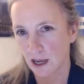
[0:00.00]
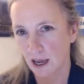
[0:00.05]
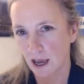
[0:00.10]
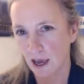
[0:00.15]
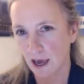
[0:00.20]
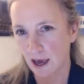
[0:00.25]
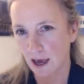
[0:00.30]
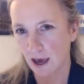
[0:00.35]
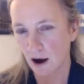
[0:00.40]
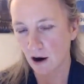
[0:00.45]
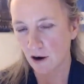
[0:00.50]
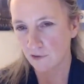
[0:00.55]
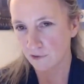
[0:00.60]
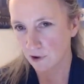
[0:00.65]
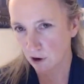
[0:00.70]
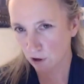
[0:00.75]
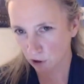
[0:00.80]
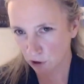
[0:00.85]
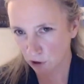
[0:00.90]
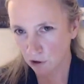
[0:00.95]
Of
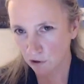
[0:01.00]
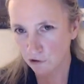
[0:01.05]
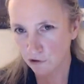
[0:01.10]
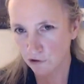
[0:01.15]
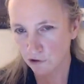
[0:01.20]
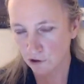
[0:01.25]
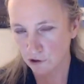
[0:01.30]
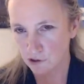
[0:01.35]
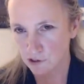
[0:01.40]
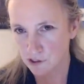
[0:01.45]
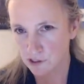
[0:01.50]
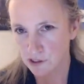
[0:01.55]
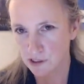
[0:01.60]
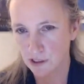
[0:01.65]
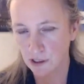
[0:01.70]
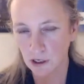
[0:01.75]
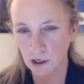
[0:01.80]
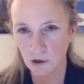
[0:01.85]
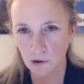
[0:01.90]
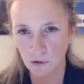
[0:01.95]
our cultures,
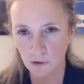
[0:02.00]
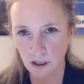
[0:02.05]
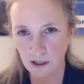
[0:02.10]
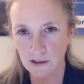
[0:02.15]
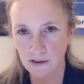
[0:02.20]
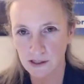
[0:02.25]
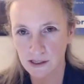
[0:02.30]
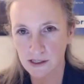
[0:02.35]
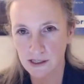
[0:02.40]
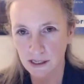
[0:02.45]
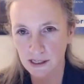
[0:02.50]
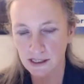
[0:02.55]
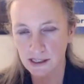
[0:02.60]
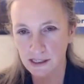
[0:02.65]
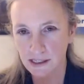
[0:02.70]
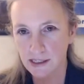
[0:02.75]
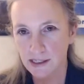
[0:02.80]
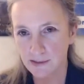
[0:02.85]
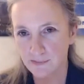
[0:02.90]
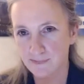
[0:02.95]

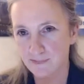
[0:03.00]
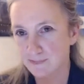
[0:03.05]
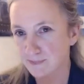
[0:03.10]
it's